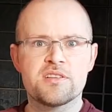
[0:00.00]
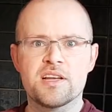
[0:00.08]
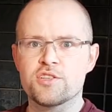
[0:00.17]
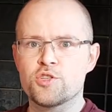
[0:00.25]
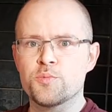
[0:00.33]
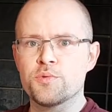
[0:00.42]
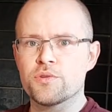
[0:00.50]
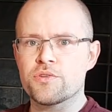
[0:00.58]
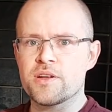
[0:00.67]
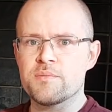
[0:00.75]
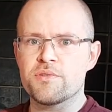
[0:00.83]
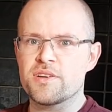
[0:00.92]
to that as double
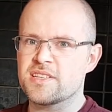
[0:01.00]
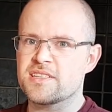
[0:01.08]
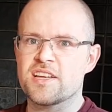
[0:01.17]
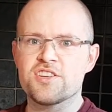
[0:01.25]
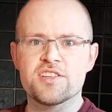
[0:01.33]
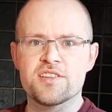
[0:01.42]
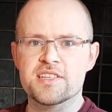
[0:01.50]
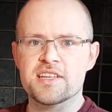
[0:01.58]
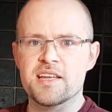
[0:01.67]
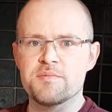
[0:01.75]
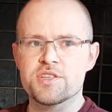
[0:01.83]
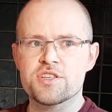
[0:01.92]
cream, but it's essentially the
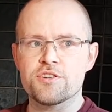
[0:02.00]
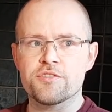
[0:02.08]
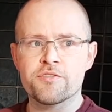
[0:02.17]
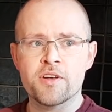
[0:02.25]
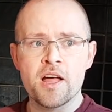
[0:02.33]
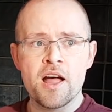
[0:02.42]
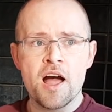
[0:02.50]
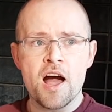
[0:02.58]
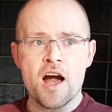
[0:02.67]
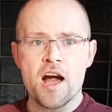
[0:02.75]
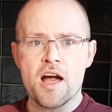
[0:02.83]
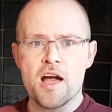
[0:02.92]
same stuff.
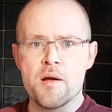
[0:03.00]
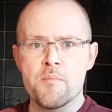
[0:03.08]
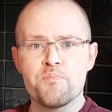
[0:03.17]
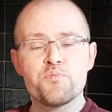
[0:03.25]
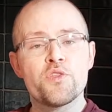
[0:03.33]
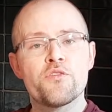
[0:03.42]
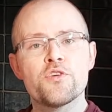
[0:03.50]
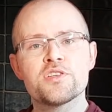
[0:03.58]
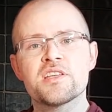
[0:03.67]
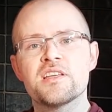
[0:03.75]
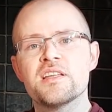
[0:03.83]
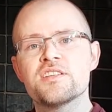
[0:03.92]
The
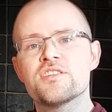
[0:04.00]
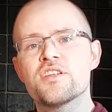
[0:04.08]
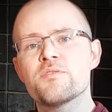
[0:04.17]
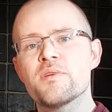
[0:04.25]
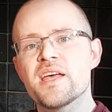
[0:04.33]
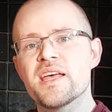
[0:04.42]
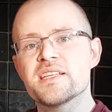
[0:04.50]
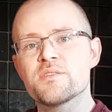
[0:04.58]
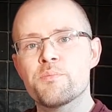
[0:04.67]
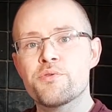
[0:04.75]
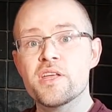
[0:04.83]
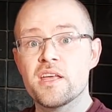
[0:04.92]
first thing you need to do is
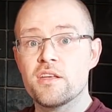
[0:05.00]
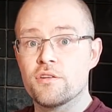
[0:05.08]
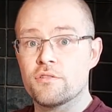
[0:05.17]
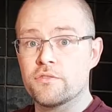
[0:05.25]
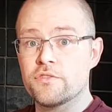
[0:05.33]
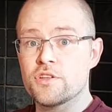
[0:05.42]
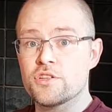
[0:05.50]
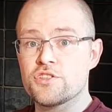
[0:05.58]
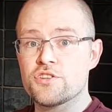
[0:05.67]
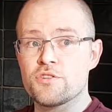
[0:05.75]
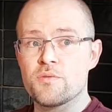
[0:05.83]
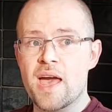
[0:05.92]
preheat your oven
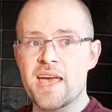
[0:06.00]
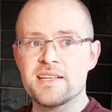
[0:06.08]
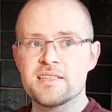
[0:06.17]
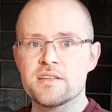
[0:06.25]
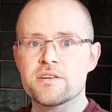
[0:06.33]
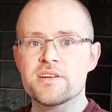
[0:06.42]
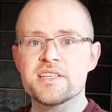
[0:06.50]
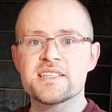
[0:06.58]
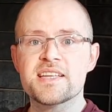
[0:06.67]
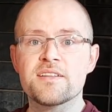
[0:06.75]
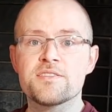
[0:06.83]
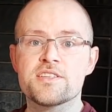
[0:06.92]
to 80 degrees
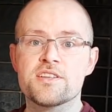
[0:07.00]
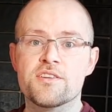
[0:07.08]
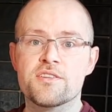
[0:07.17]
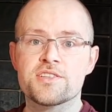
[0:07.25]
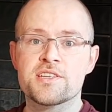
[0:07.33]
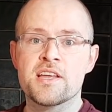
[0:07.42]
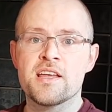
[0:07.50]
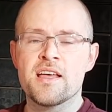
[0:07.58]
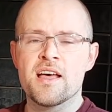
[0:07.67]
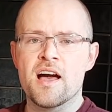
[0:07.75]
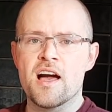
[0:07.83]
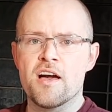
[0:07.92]
Celsius.
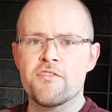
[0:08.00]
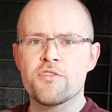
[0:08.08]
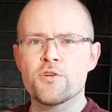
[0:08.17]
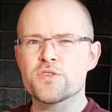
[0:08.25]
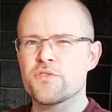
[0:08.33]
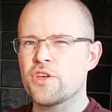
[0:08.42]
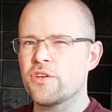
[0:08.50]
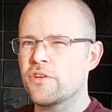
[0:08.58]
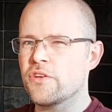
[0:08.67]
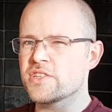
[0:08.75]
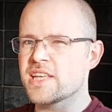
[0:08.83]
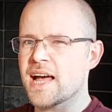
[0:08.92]
For those of you who
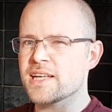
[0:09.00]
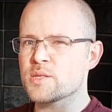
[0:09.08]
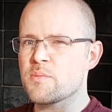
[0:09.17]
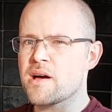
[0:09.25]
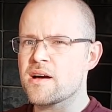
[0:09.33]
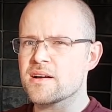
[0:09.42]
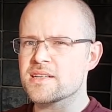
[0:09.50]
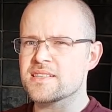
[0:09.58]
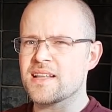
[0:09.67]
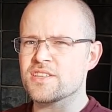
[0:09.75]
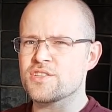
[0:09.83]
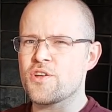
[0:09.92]
use gas marks,
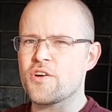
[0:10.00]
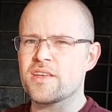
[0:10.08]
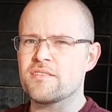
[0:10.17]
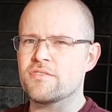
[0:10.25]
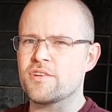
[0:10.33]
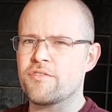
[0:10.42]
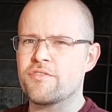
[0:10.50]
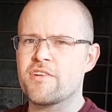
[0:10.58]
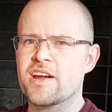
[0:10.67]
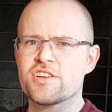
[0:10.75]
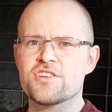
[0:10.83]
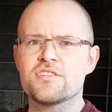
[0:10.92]
that's not even a
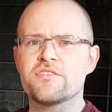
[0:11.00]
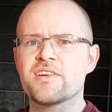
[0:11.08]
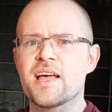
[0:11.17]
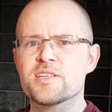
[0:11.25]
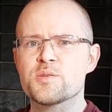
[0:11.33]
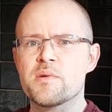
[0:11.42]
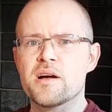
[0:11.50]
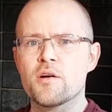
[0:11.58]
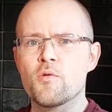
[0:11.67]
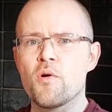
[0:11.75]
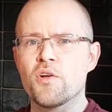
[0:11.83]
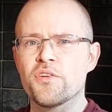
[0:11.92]
fraction of gas
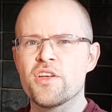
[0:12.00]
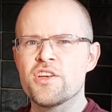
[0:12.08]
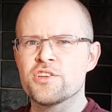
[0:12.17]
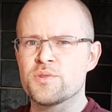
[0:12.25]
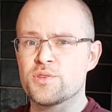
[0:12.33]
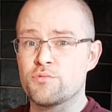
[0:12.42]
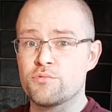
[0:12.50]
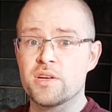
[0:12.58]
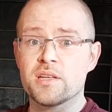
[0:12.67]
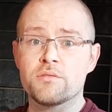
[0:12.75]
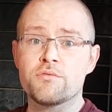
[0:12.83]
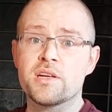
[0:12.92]
mark 1, so it's a
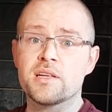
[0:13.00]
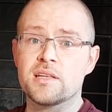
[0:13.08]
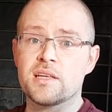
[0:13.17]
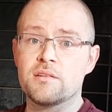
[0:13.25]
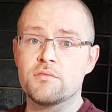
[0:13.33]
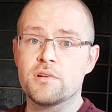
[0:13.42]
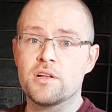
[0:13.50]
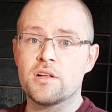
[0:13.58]
really